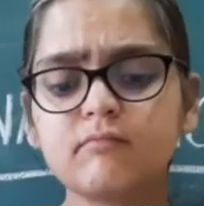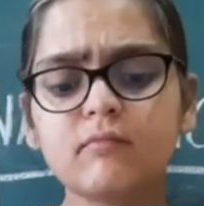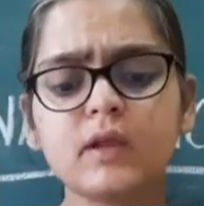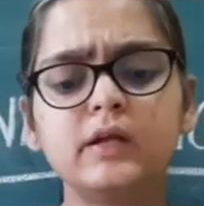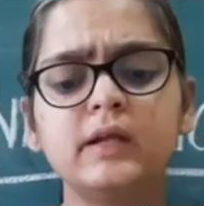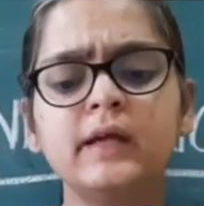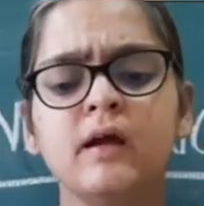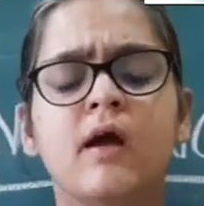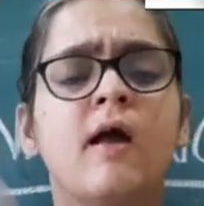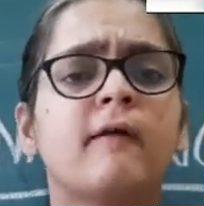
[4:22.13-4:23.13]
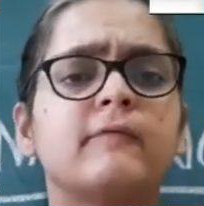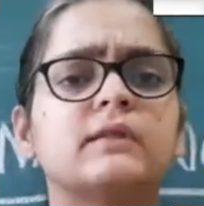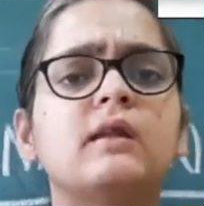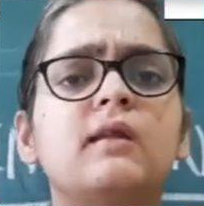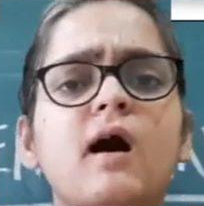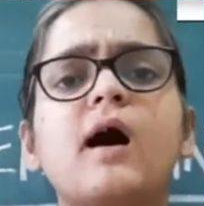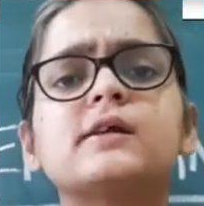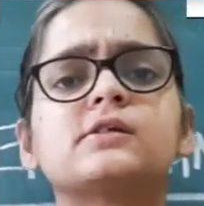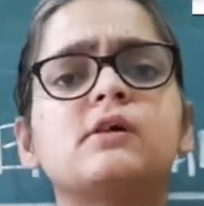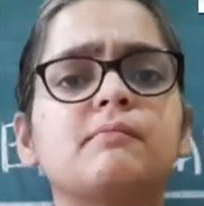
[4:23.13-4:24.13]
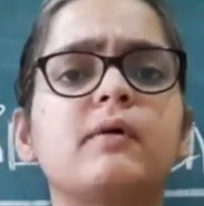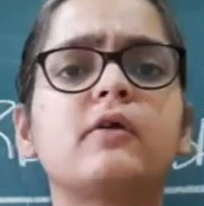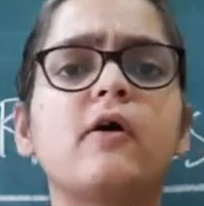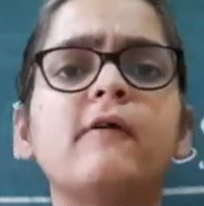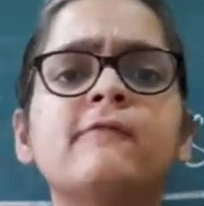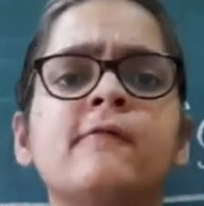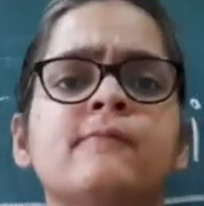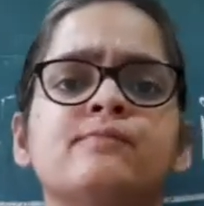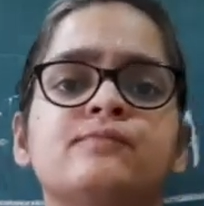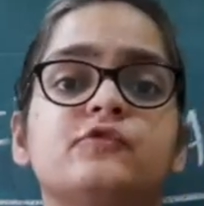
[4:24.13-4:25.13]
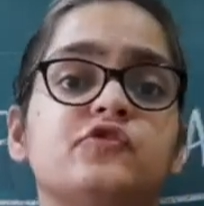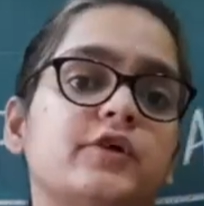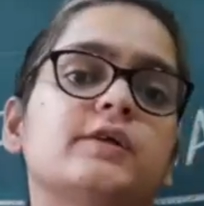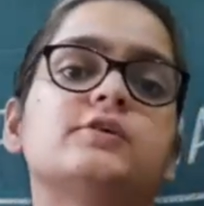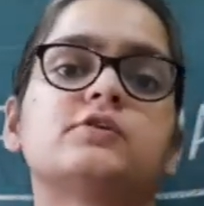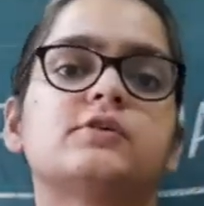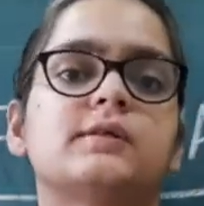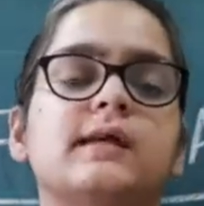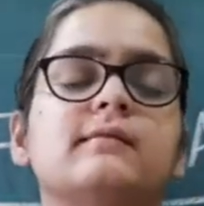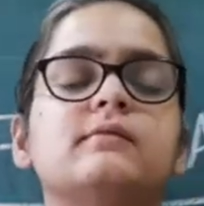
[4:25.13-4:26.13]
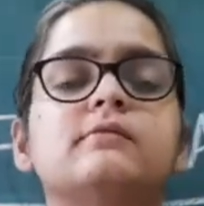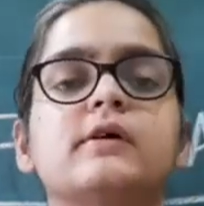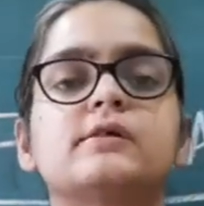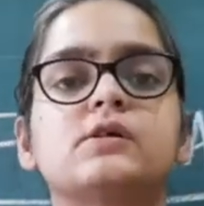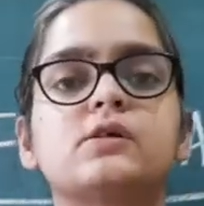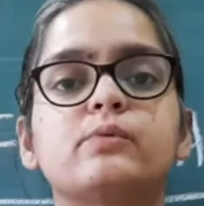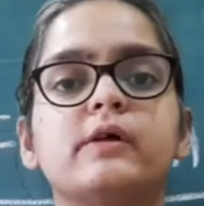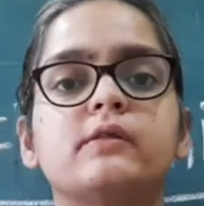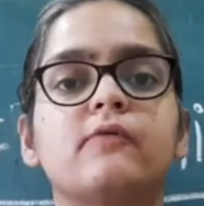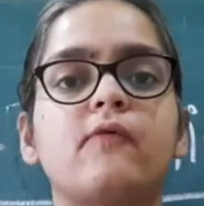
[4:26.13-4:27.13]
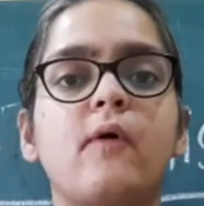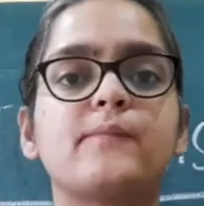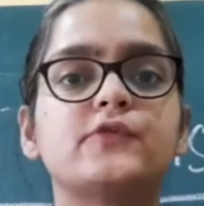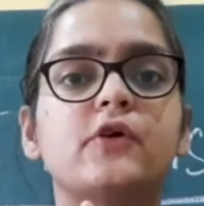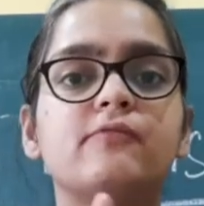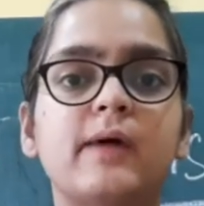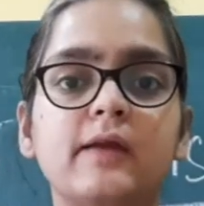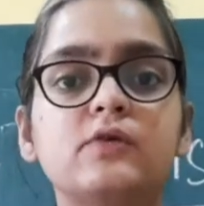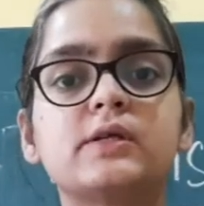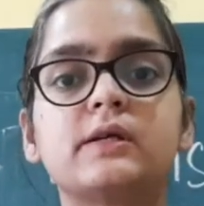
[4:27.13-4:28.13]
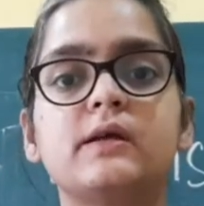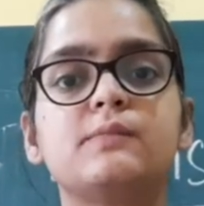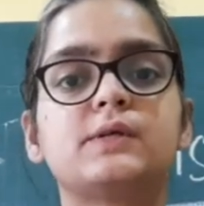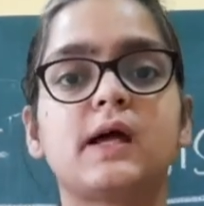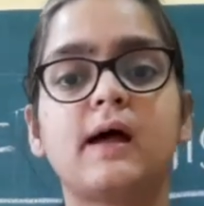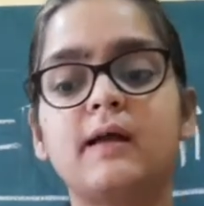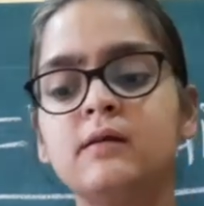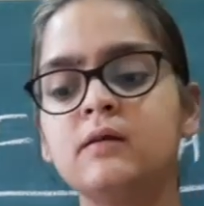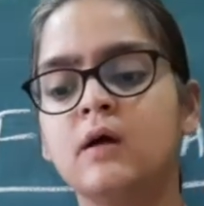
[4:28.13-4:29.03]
Italy with a large number of treasures, and the treasures were in the forms of manuscripts and